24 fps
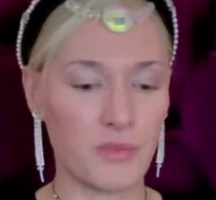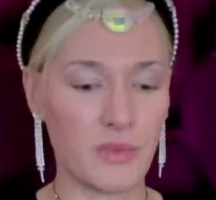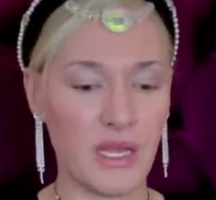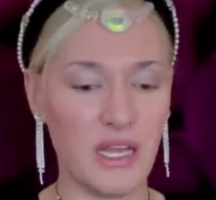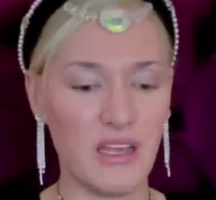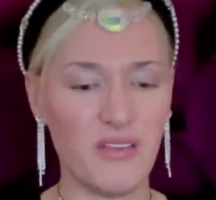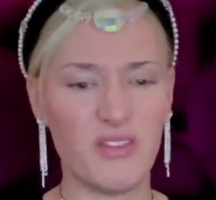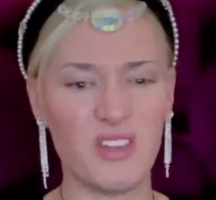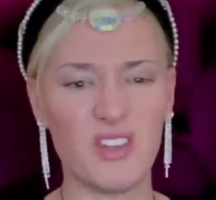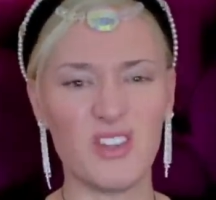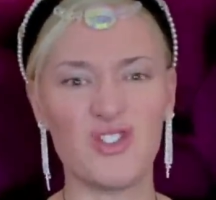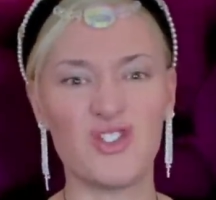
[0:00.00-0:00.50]

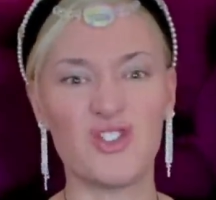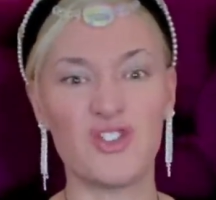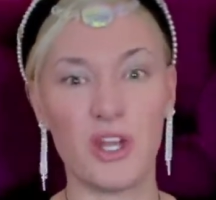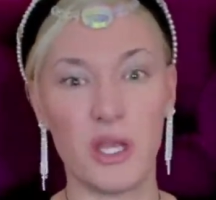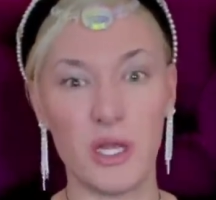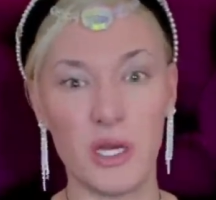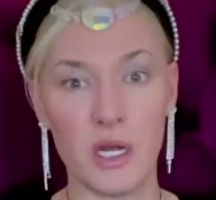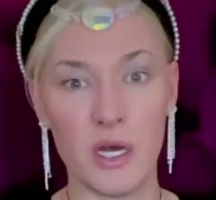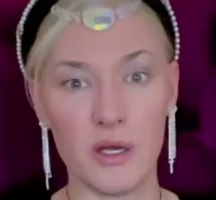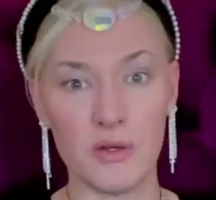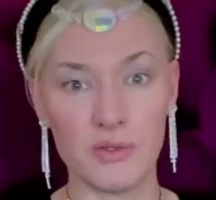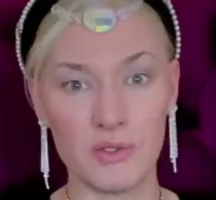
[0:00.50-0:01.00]
Even
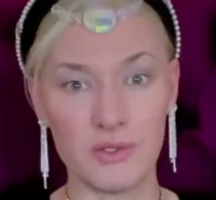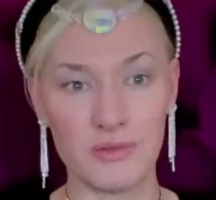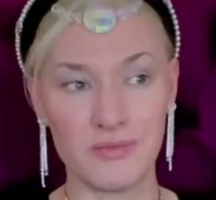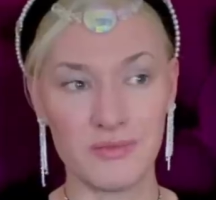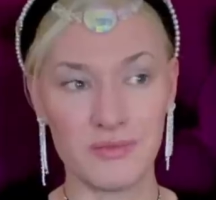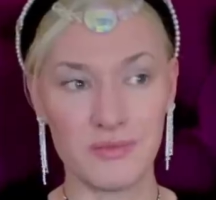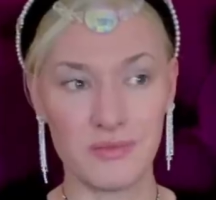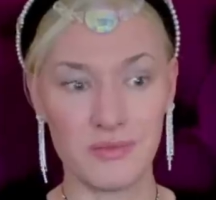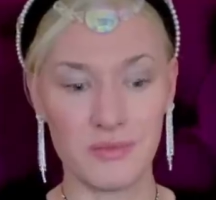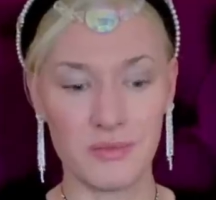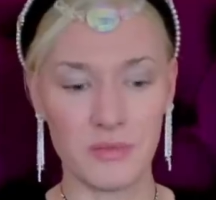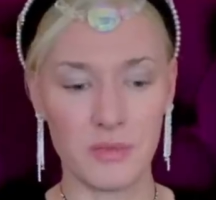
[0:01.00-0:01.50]
she knows
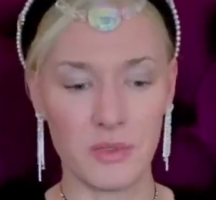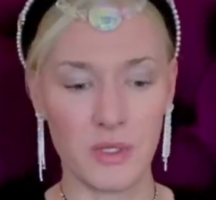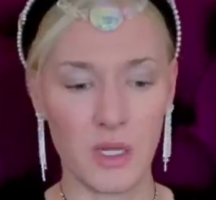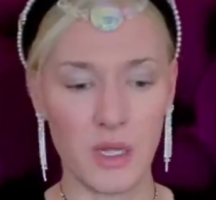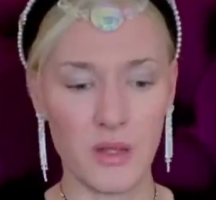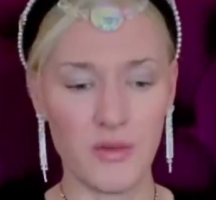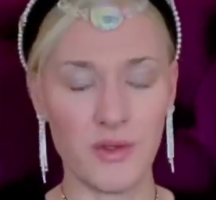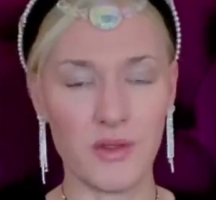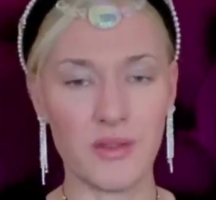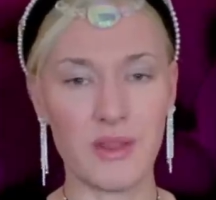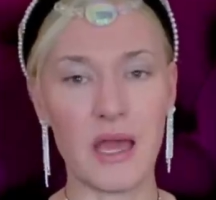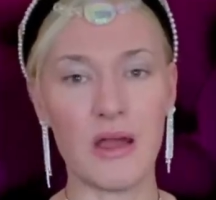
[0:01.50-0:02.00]

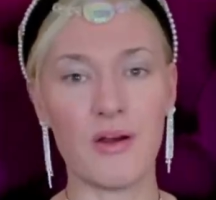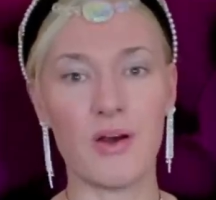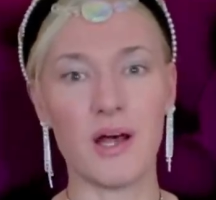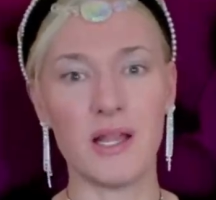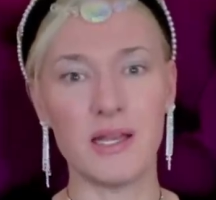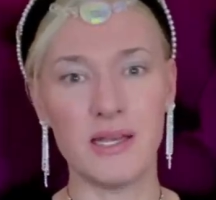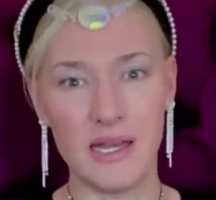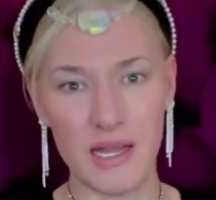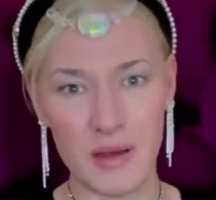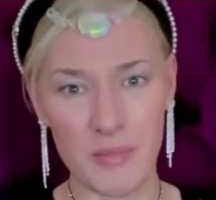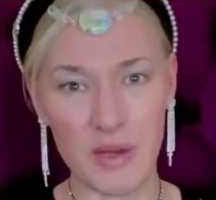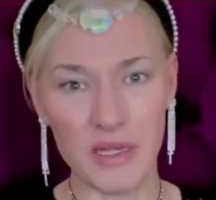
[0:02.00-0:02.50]
that there are
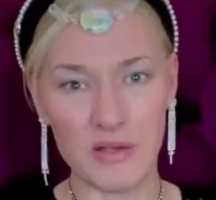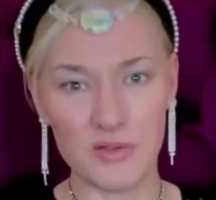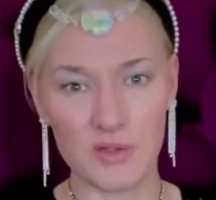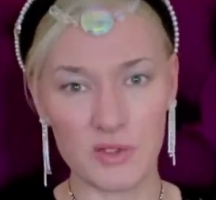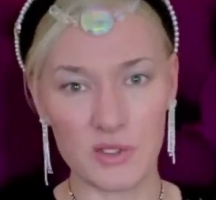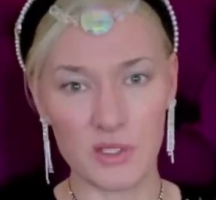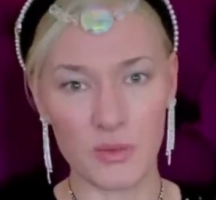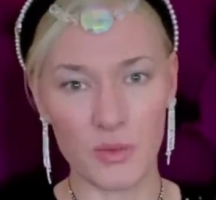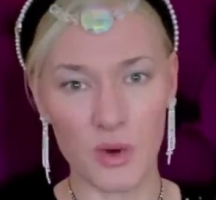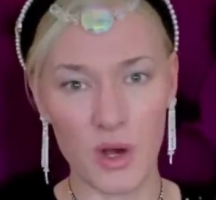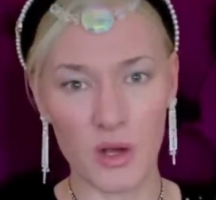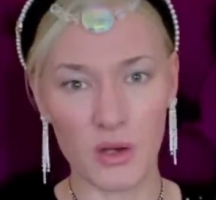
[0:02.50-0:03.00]
limits
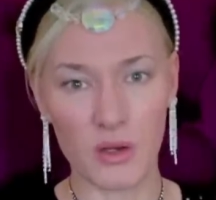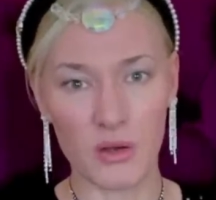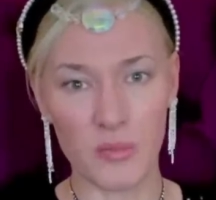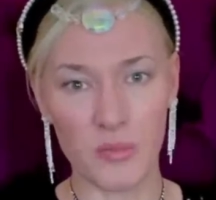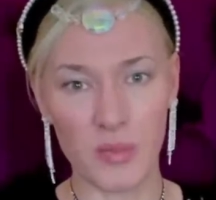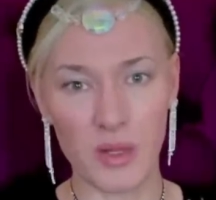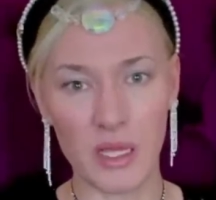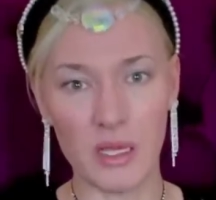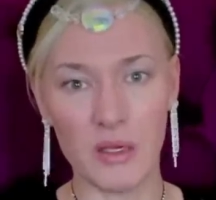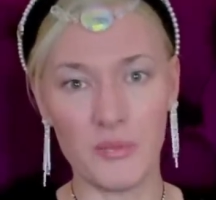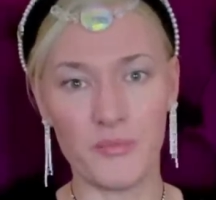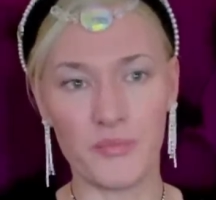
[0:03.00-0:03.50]
to what can
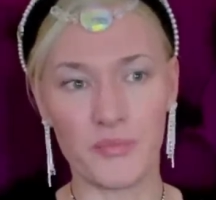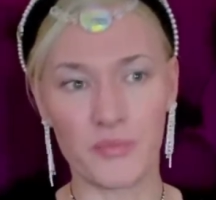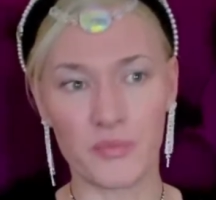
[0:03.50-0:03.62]
be